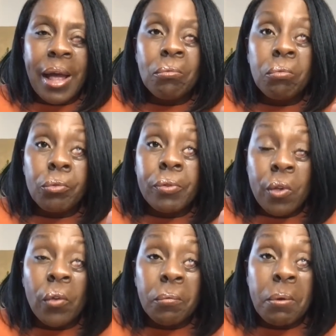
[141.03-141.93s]
and the
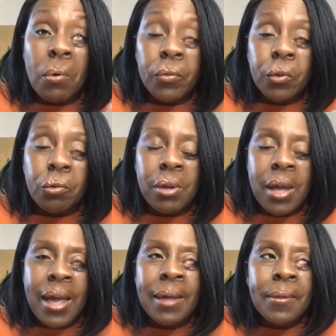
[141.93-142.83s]
results that we want to
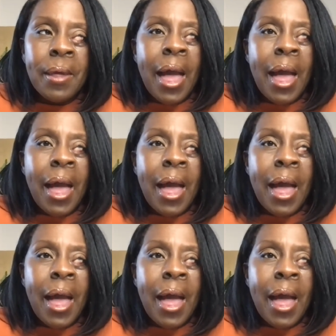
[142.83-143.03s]
create